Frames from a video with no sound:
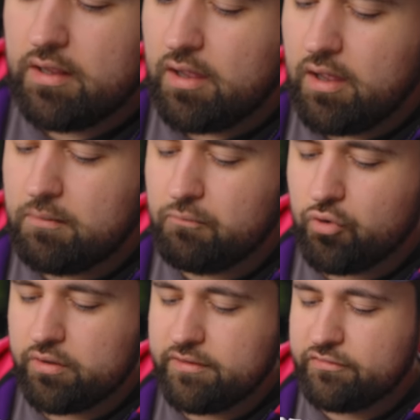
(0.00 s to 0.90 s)
um,
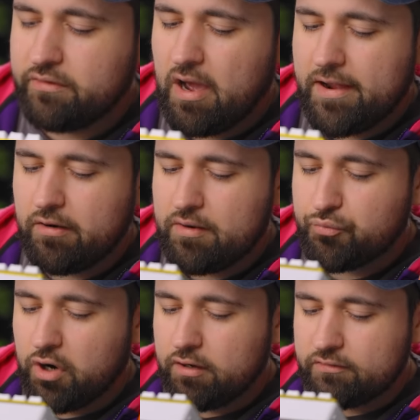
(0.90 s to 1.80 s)
or at least in higher
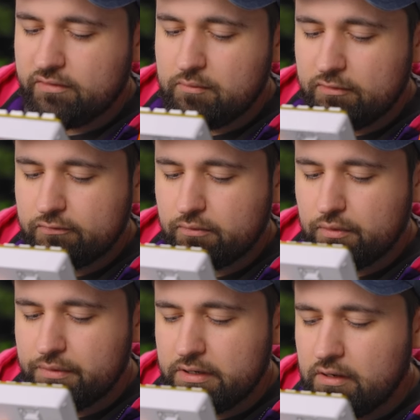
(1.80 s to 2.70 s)
end products, they'd be
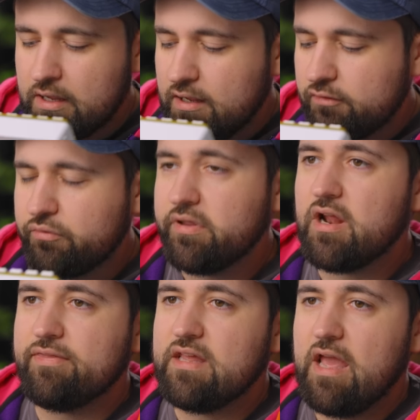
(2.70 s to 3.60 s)
screw-in. It's really
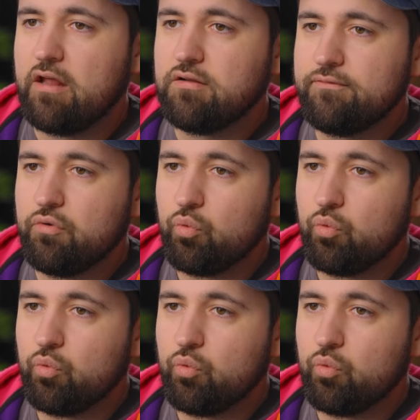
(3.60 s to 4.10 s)
not the end of the